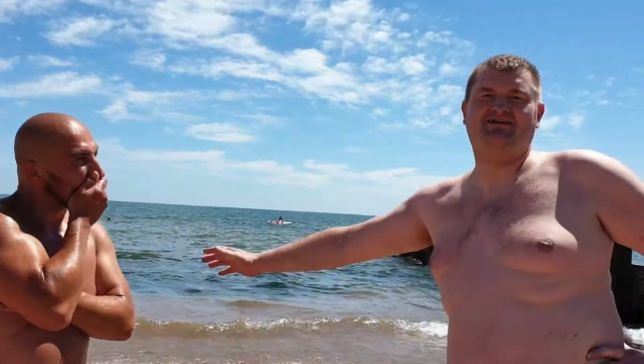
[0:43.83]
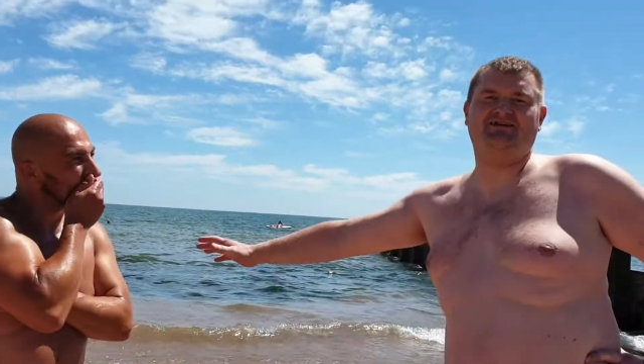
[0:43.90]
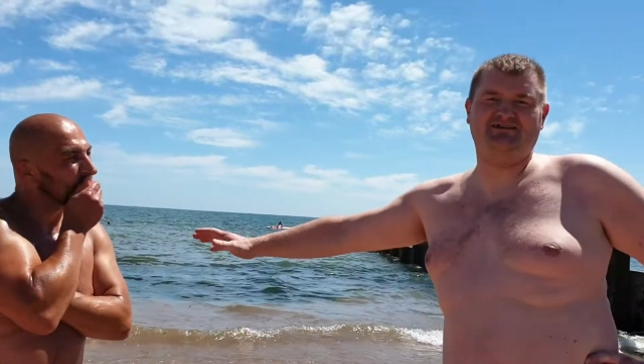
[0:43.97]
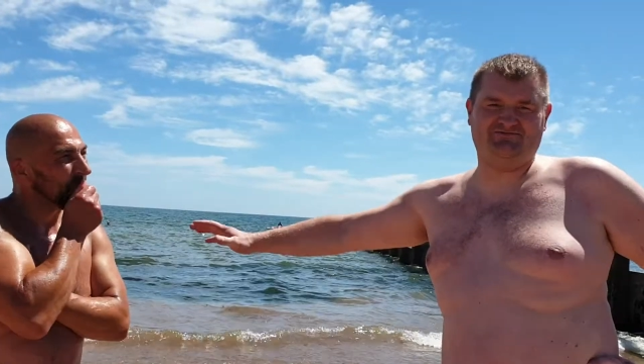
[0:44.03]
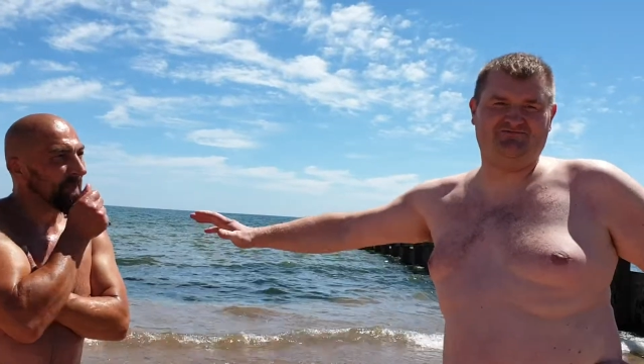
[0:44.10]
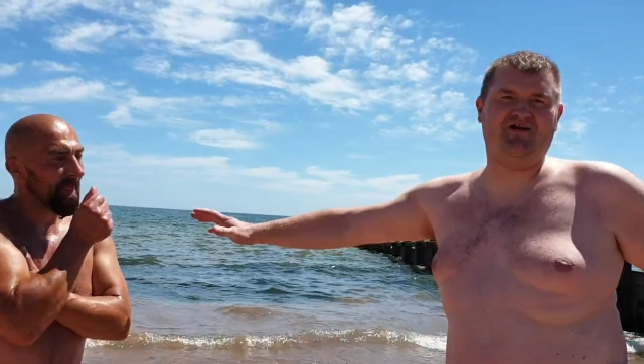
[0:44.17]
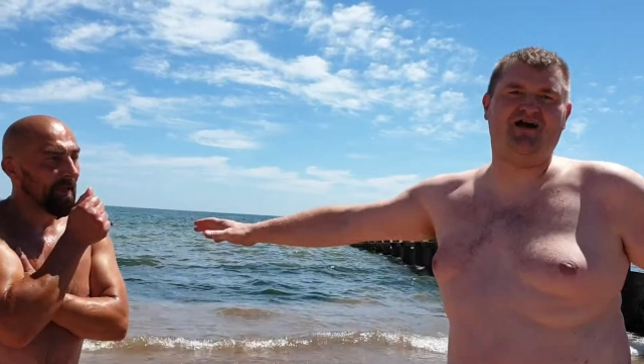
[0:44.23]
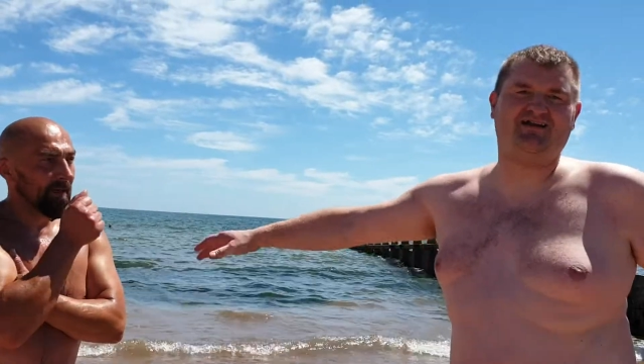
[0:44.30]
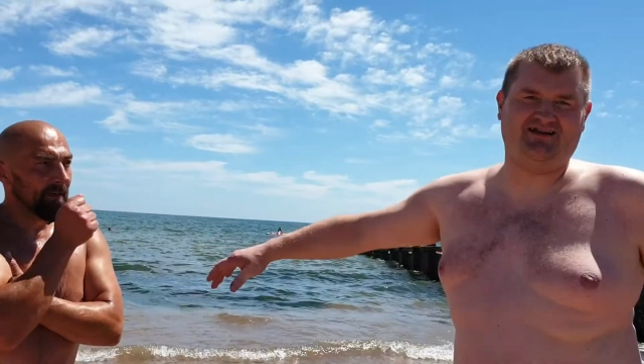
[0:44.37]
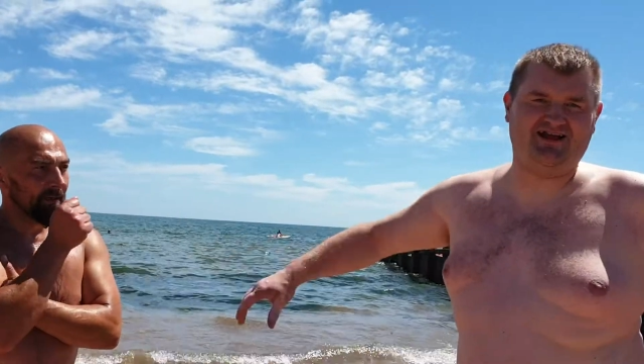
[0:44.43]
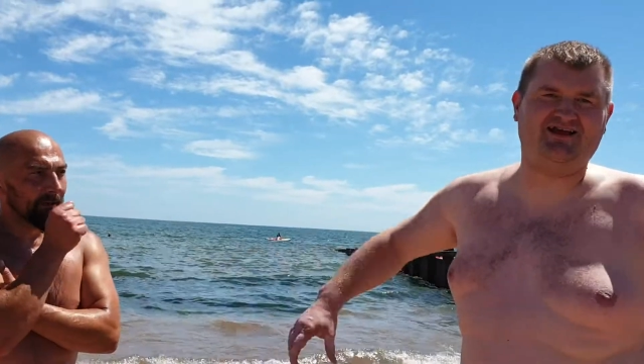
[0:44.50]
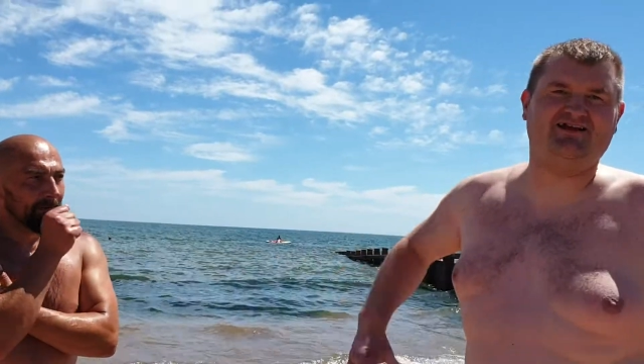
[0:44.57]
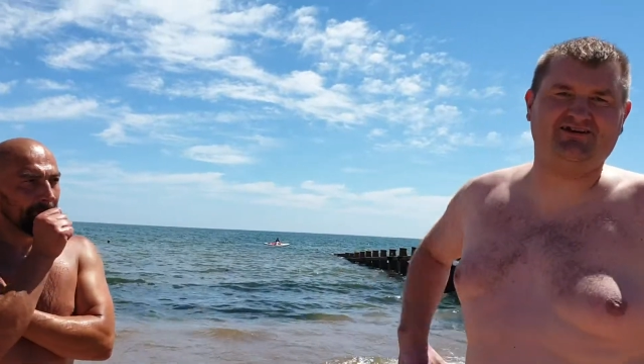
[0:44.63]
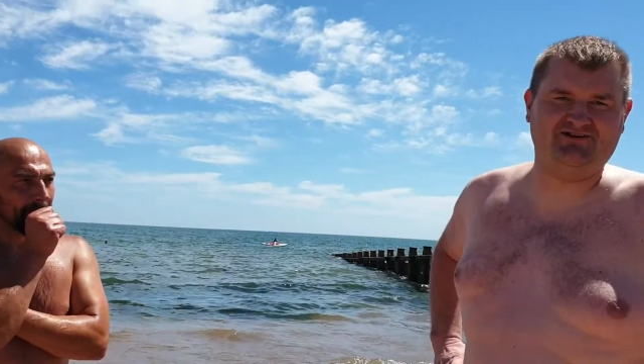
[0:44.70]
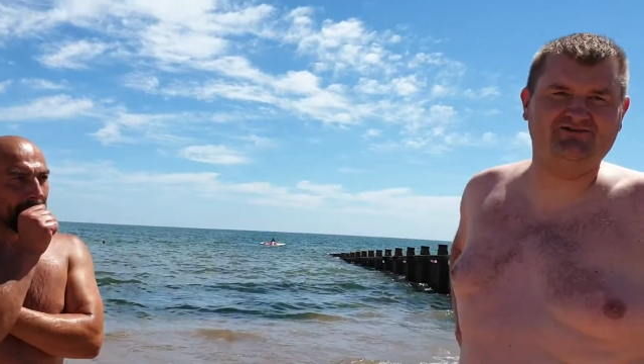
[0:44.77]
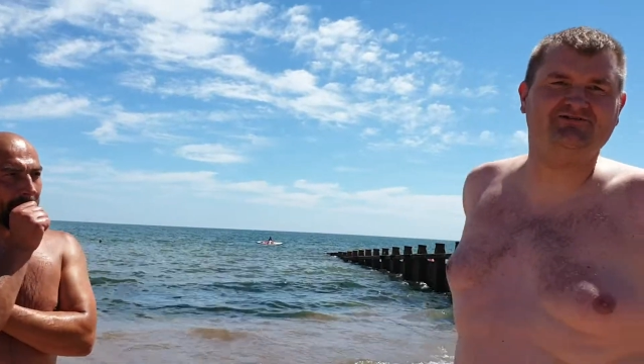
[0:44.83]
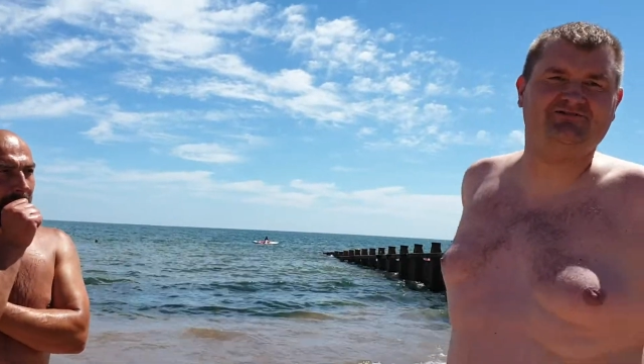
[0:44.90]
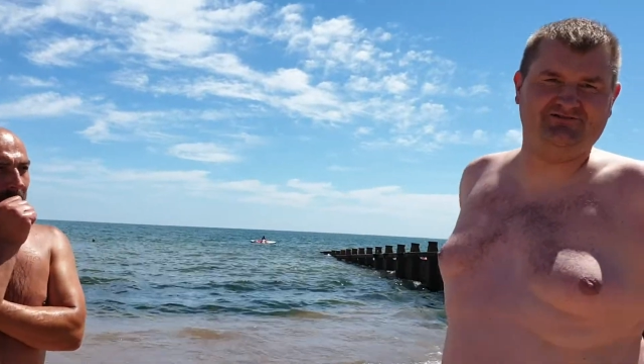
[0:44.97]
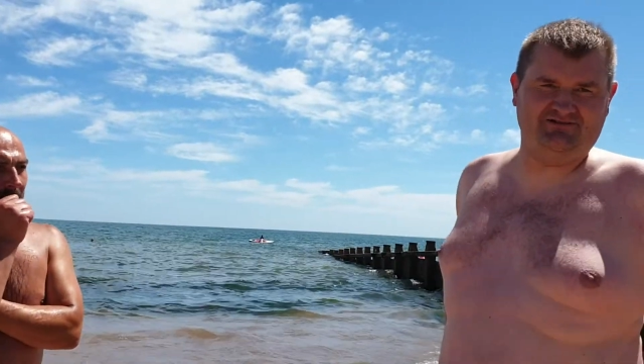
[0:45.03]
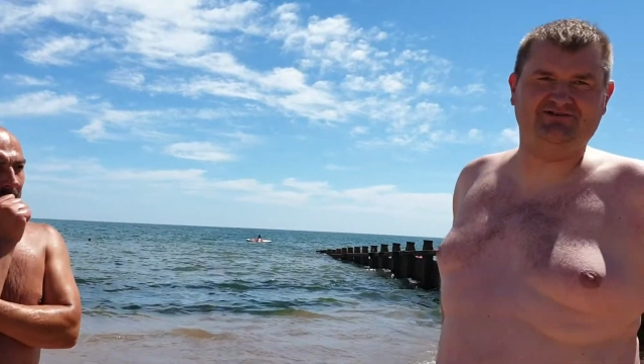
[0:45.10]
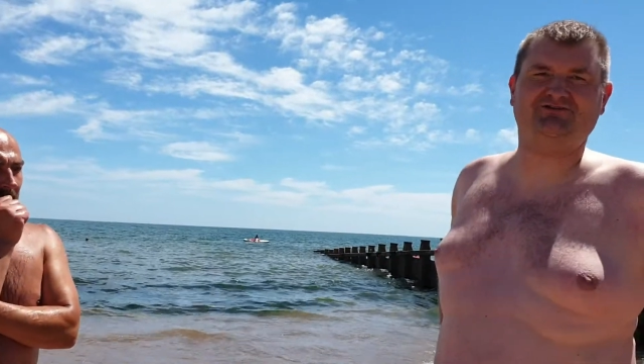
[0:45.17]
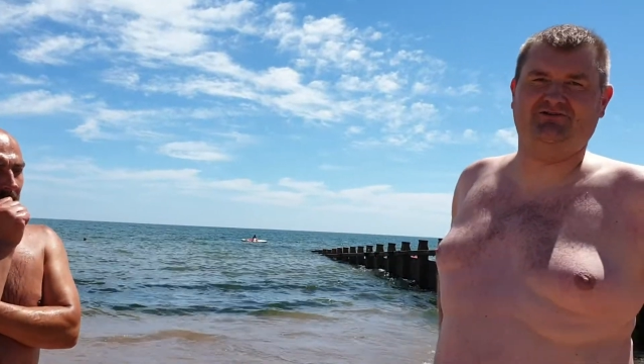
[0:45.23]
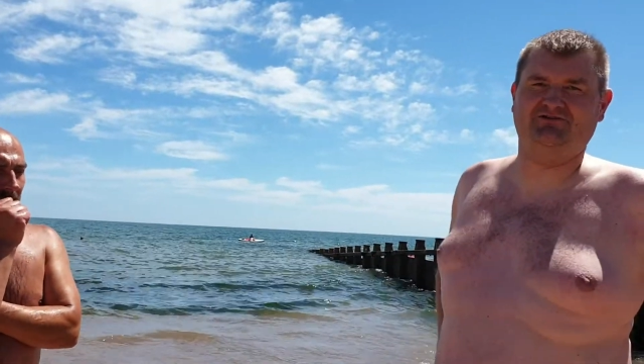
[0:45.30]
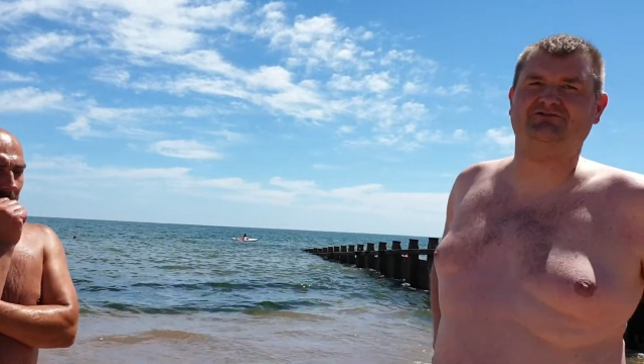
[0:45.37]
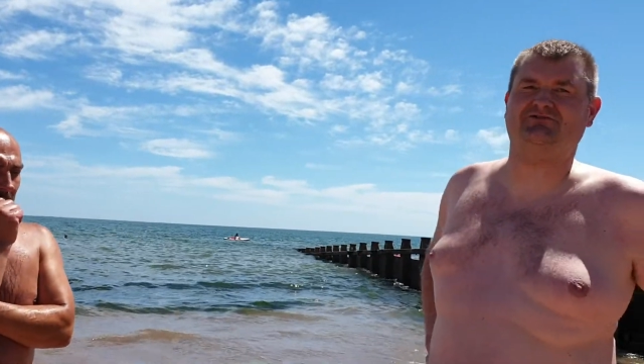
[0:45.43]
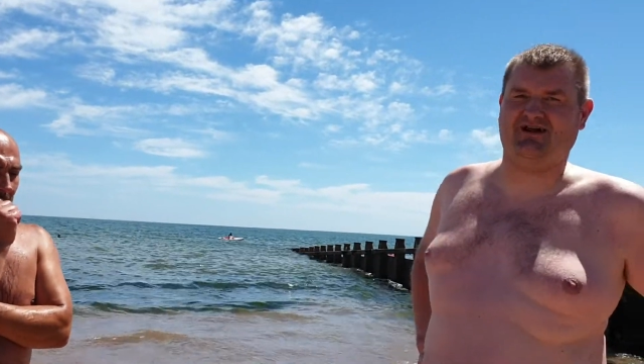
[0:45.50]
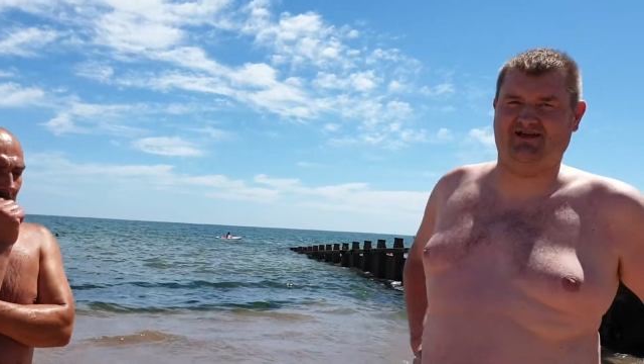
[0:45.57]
it's fun, go, good go, go.